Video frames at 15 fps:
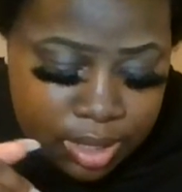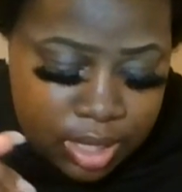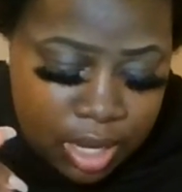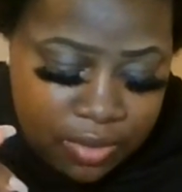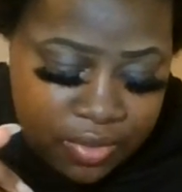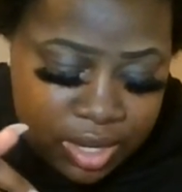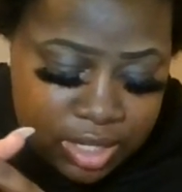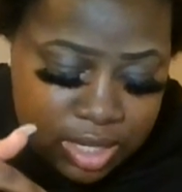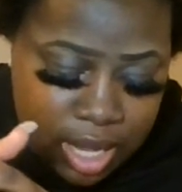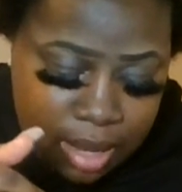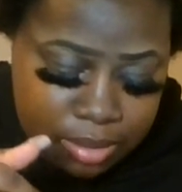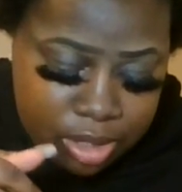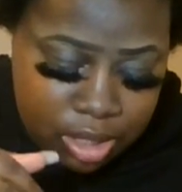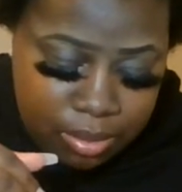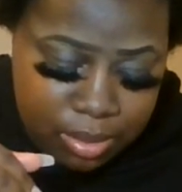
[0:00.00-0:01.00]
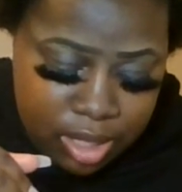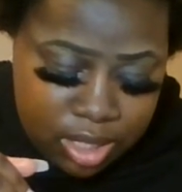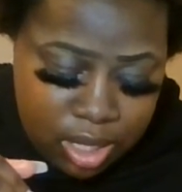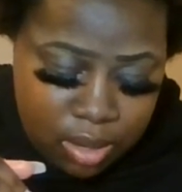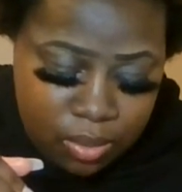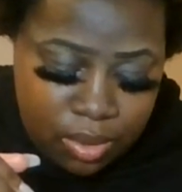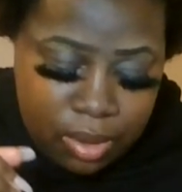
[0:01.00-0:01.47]
Now the first time she meets
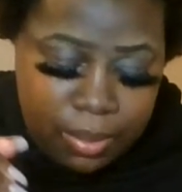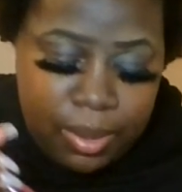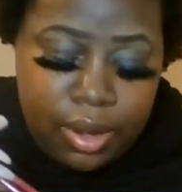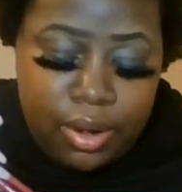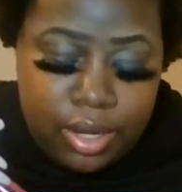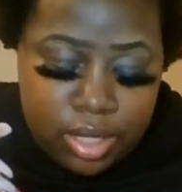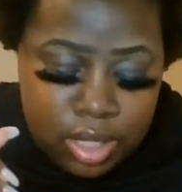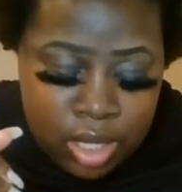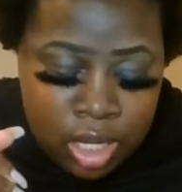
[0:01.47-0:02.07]
her real parents,